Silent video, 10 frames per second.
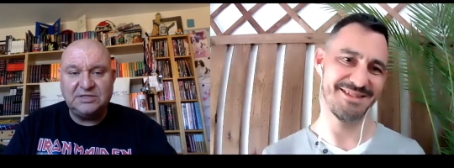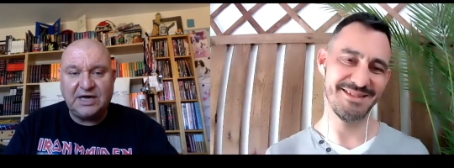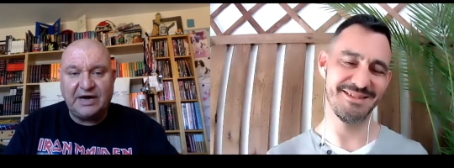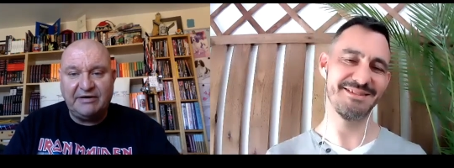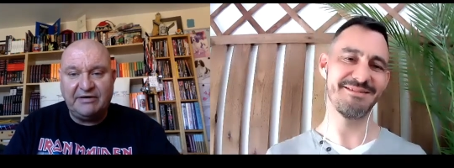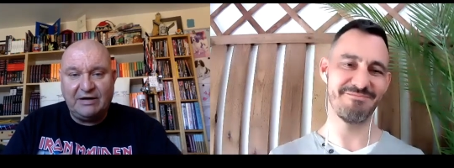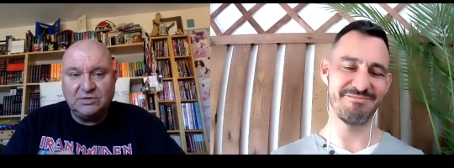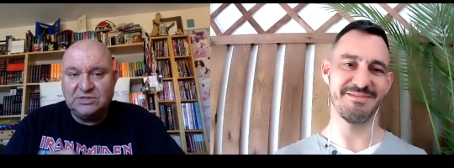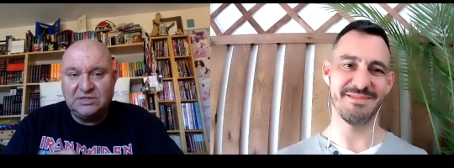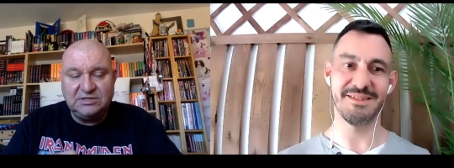Speaker 1: to carry
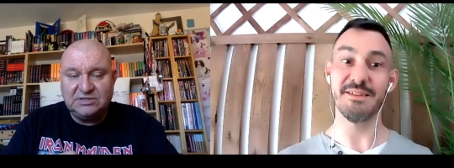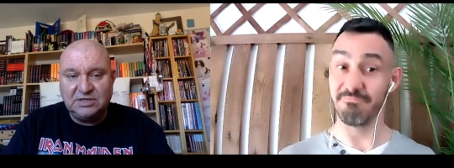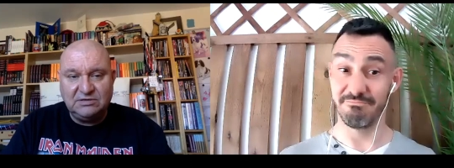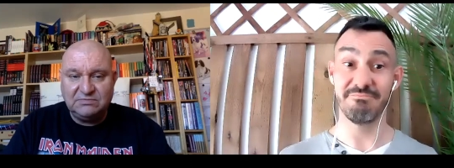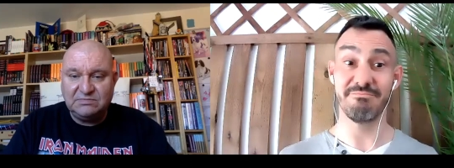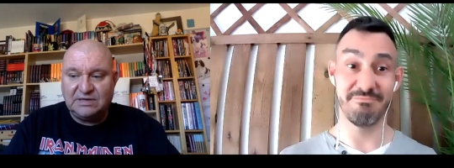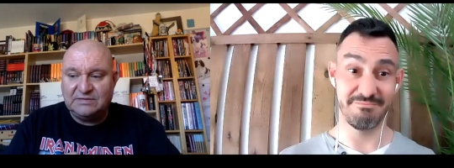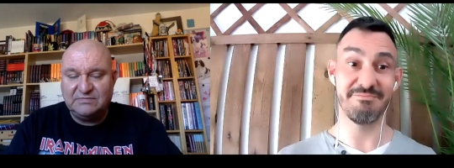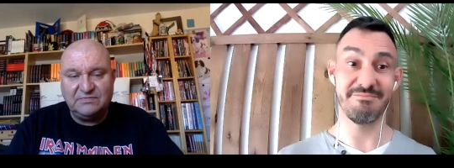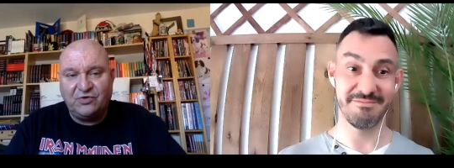around, and so
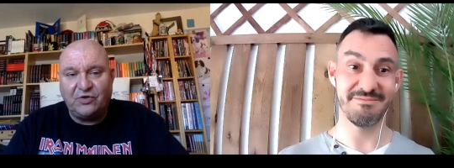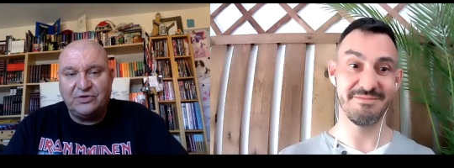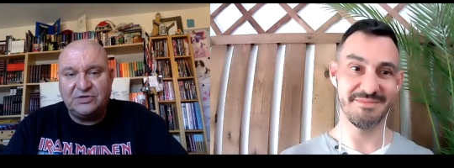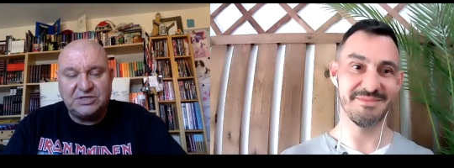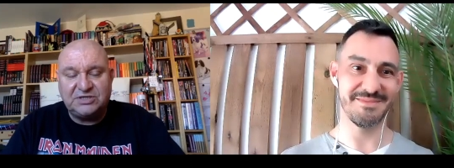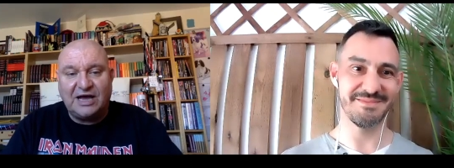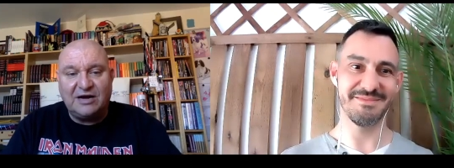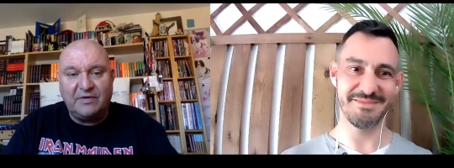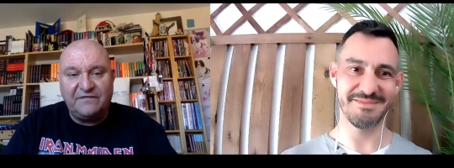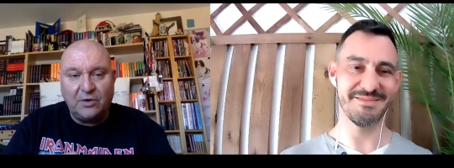rather than just
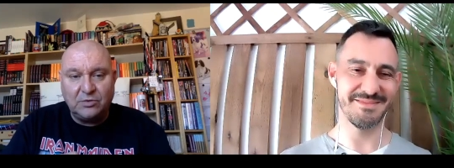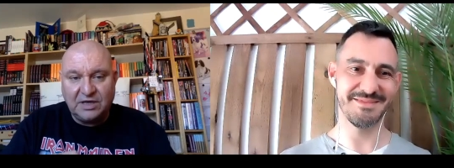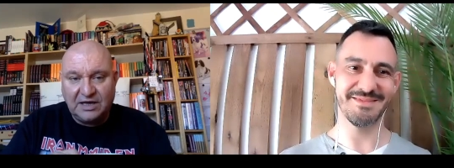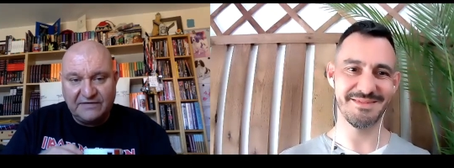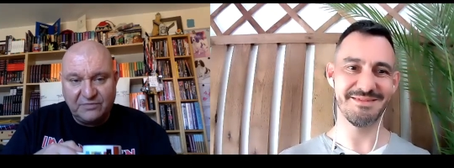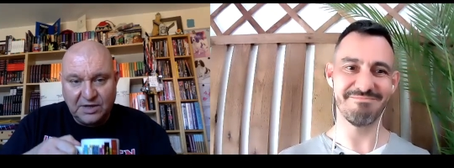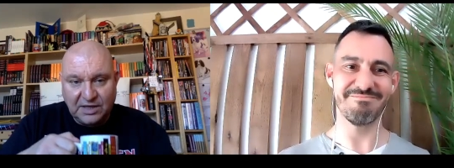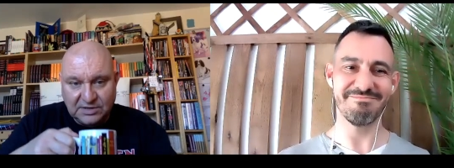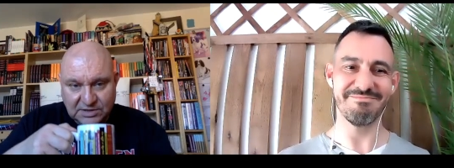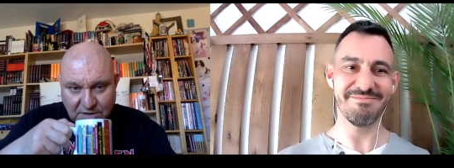stare at my phone like everyone
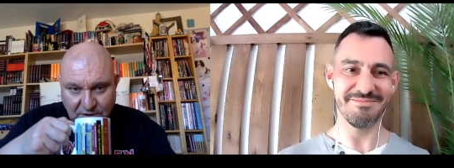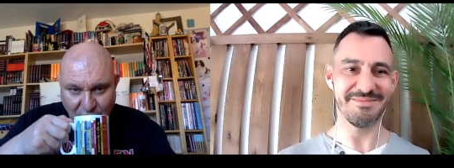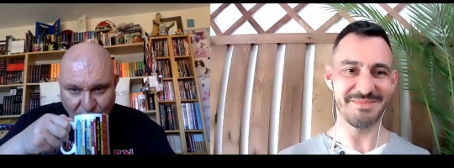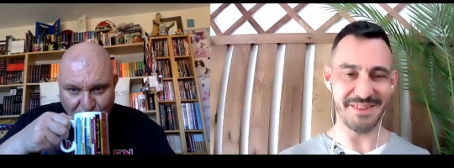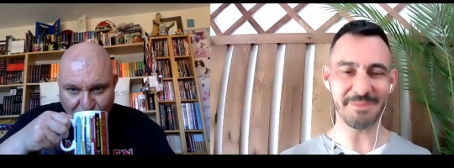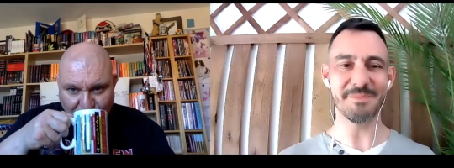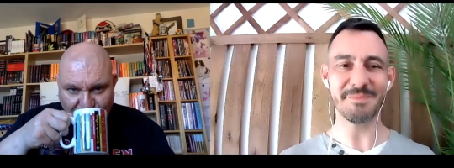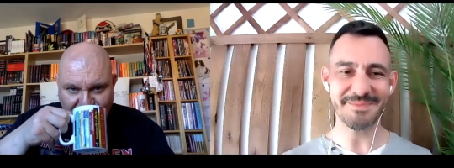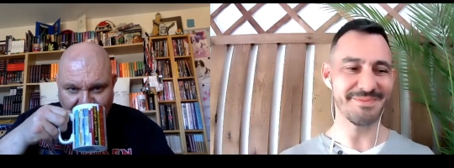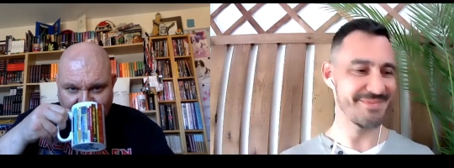else. Yeah.
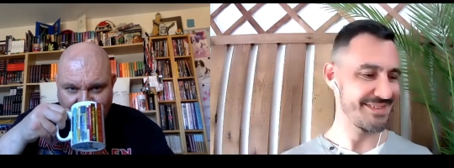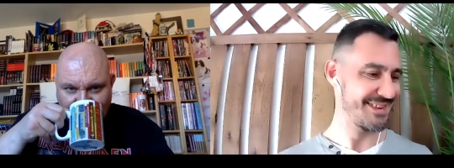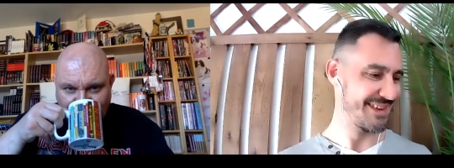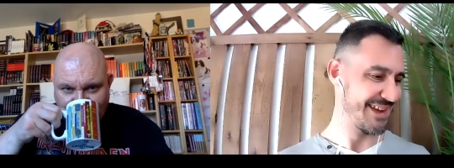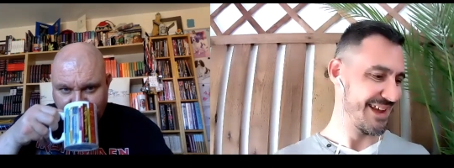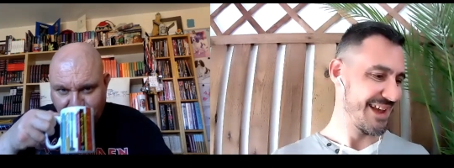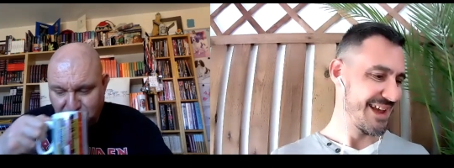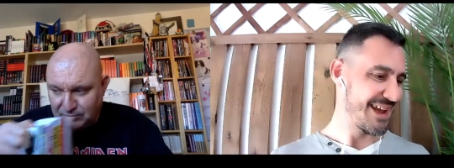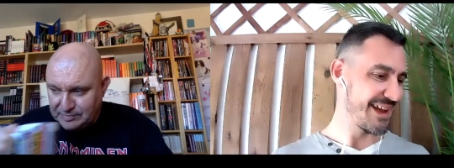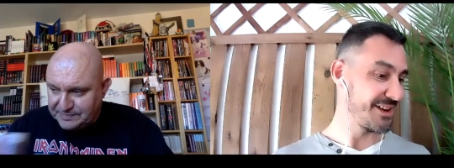
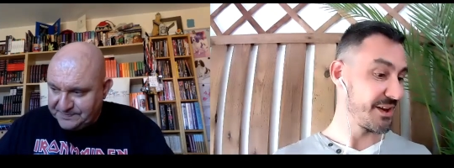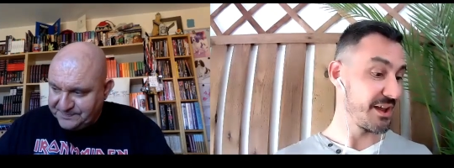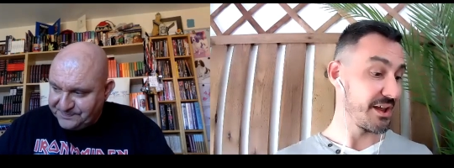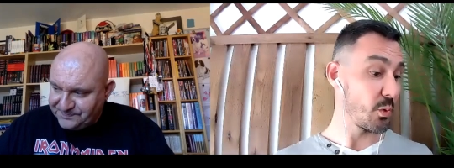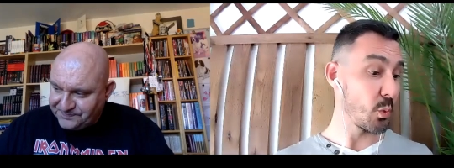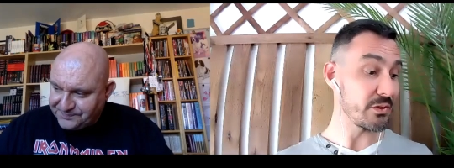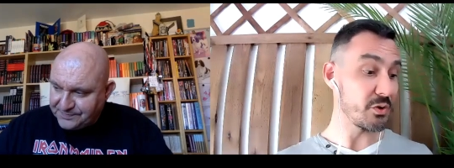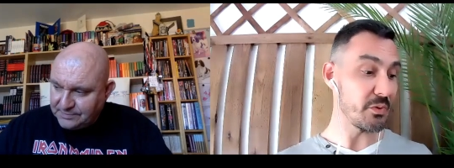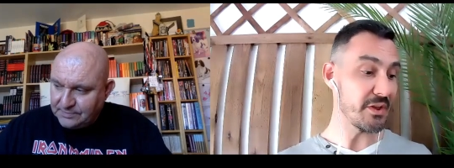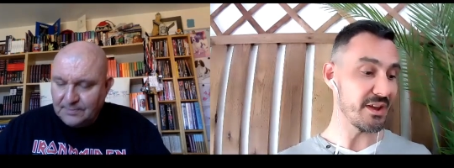
Speaker 2: And uh,
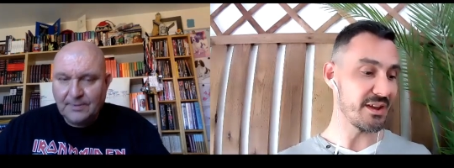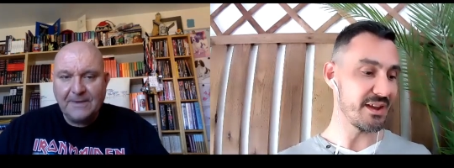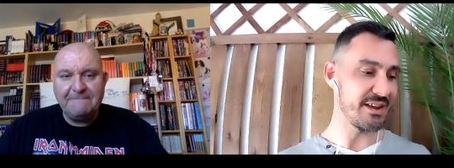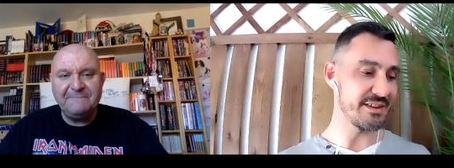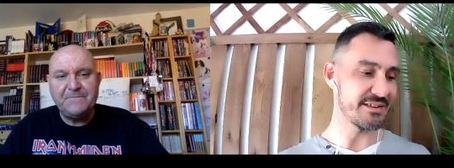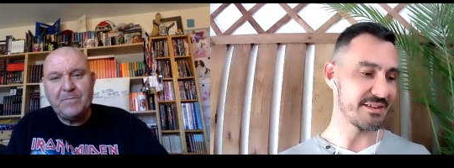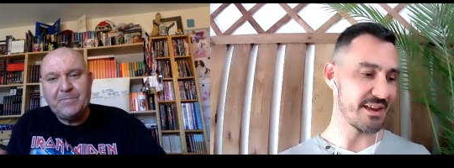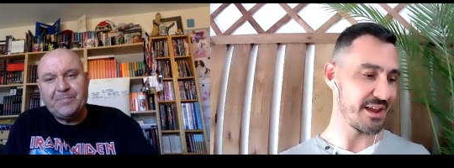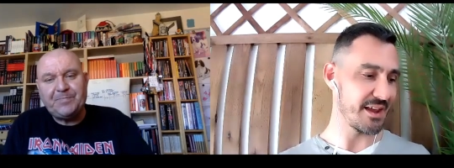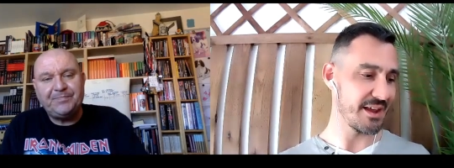what do you think
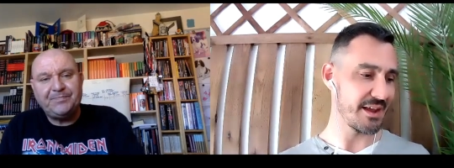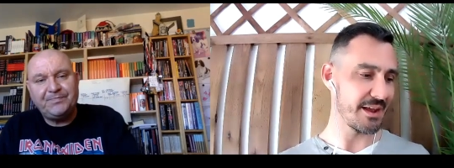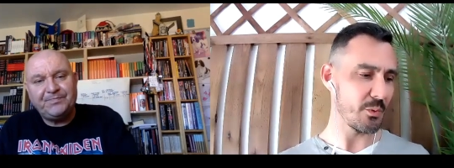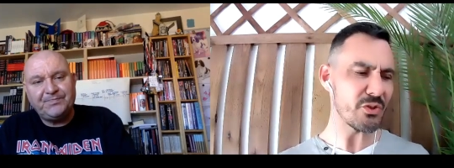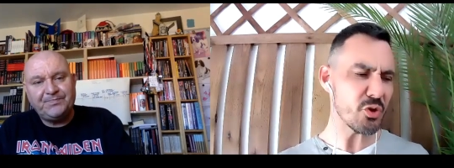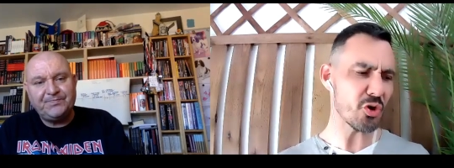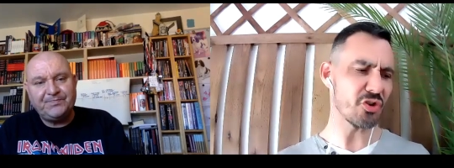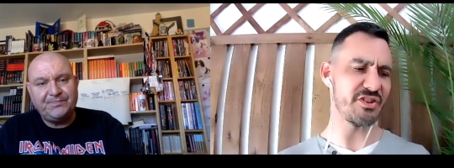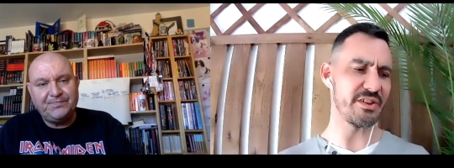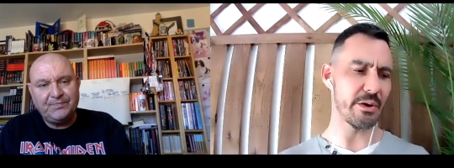is uh, what do you
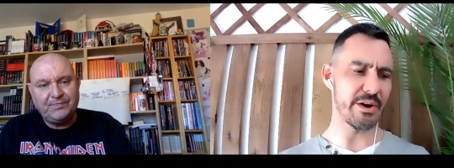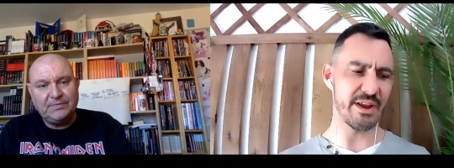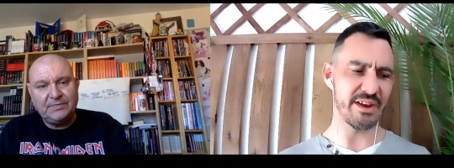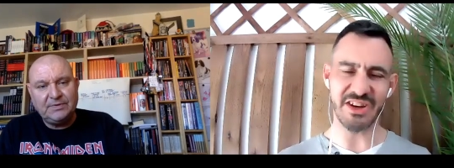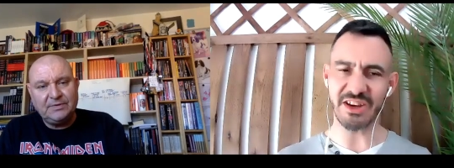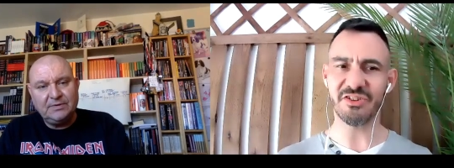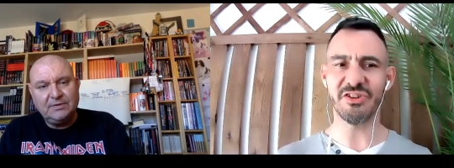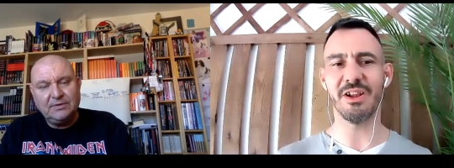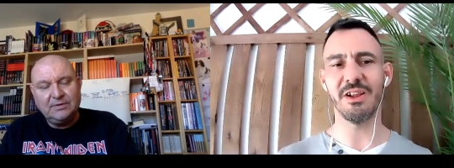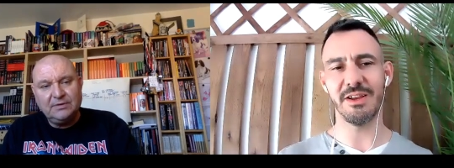consider
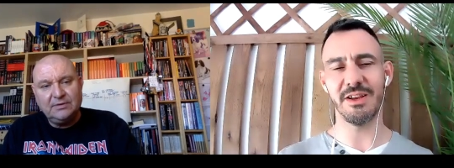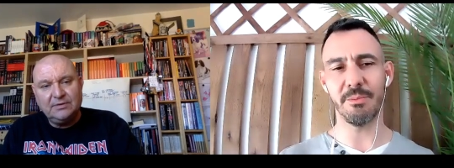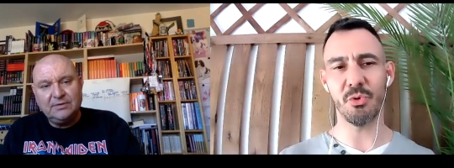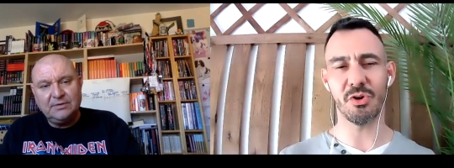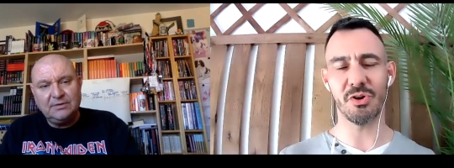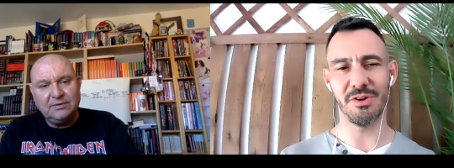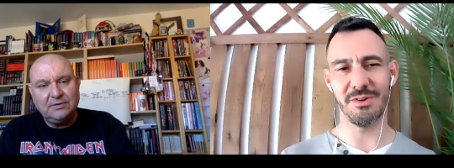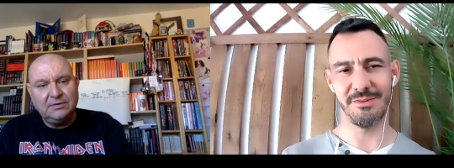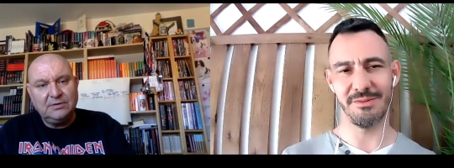essential in a book?